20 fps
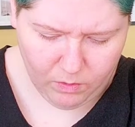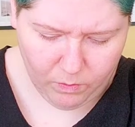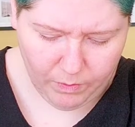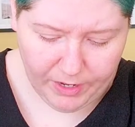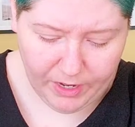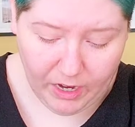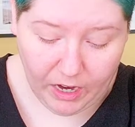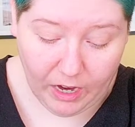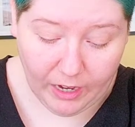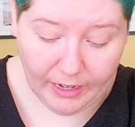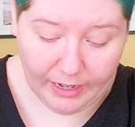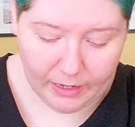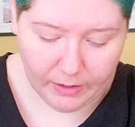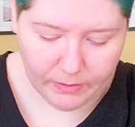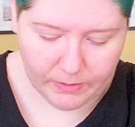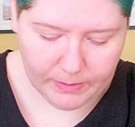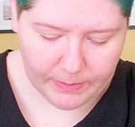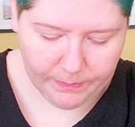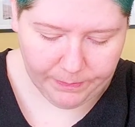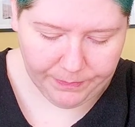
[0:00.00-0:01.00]
hung
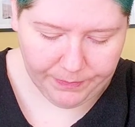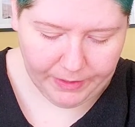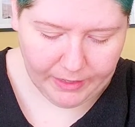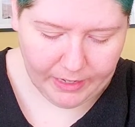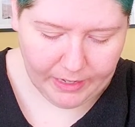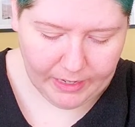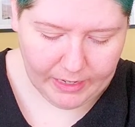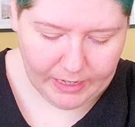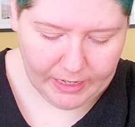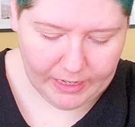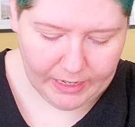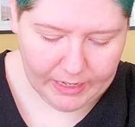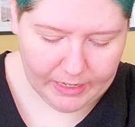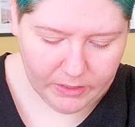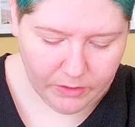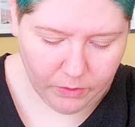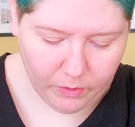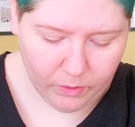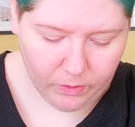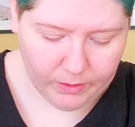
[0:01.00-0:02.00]
out, and he is
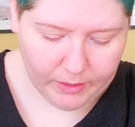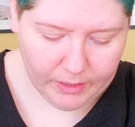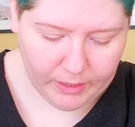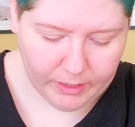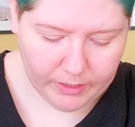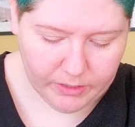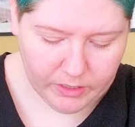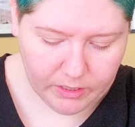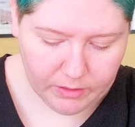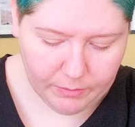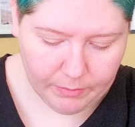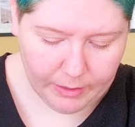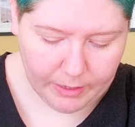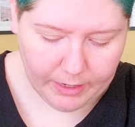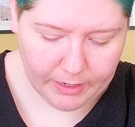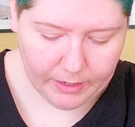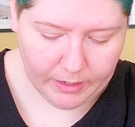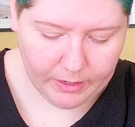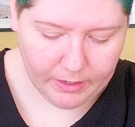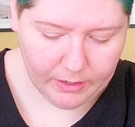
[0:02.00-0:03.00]
holding onto
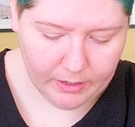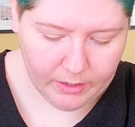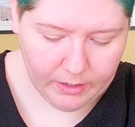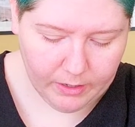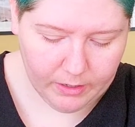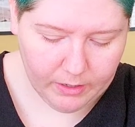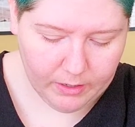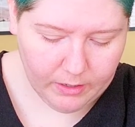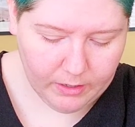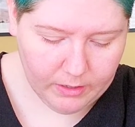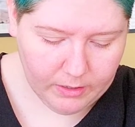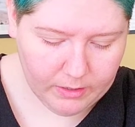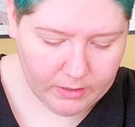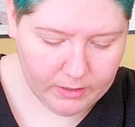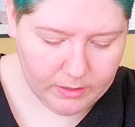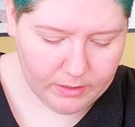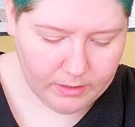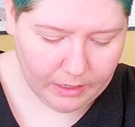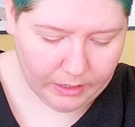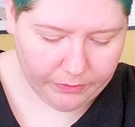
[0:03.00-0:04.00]
my
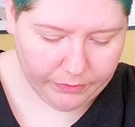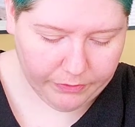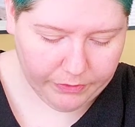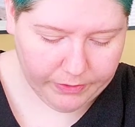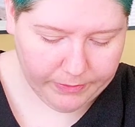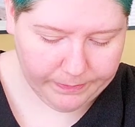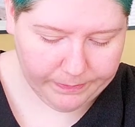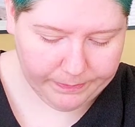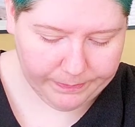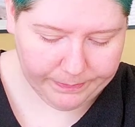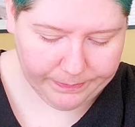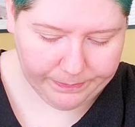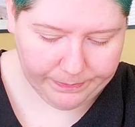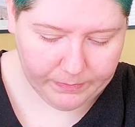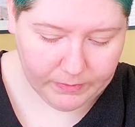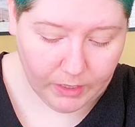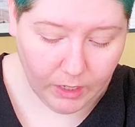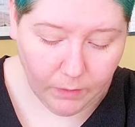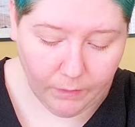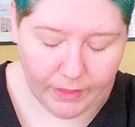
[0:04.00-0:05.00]
stuff.
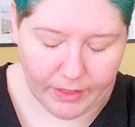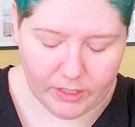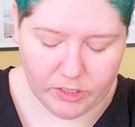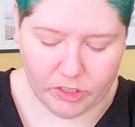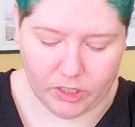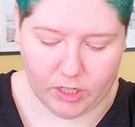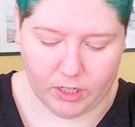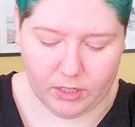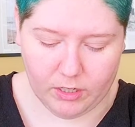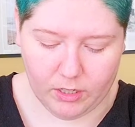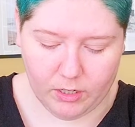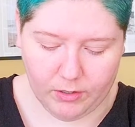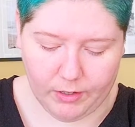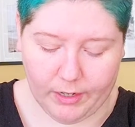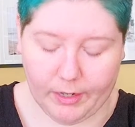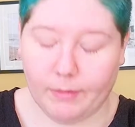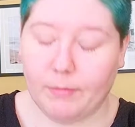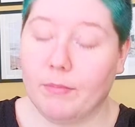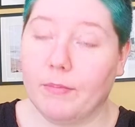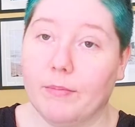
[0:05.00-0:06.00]
Oh, that's John.
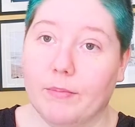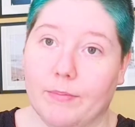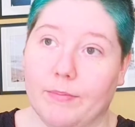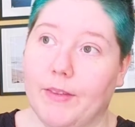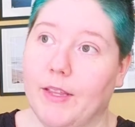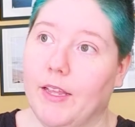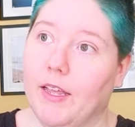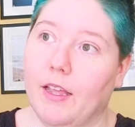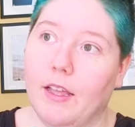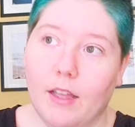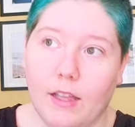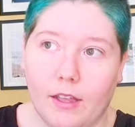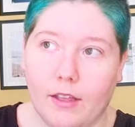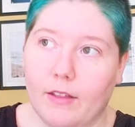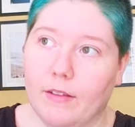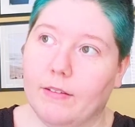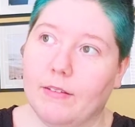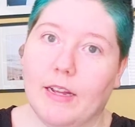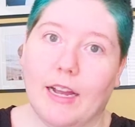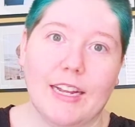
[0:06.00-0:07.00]
Okay.
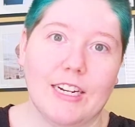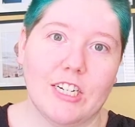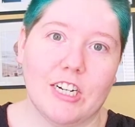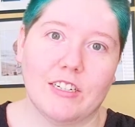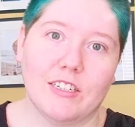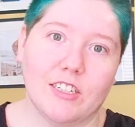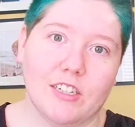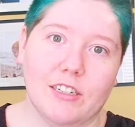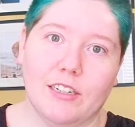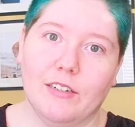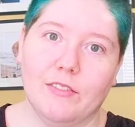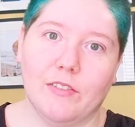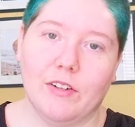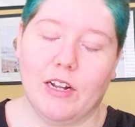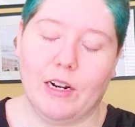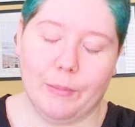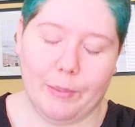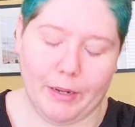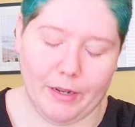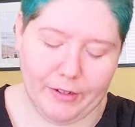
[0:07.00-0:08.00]
Hi, John. Sorry, I
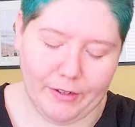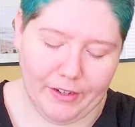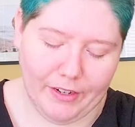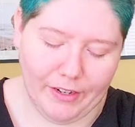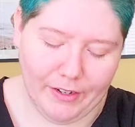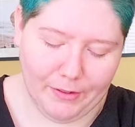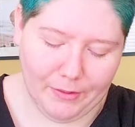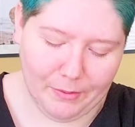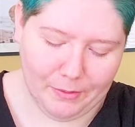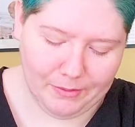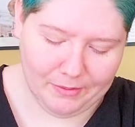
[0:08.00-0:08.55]
forgot about you.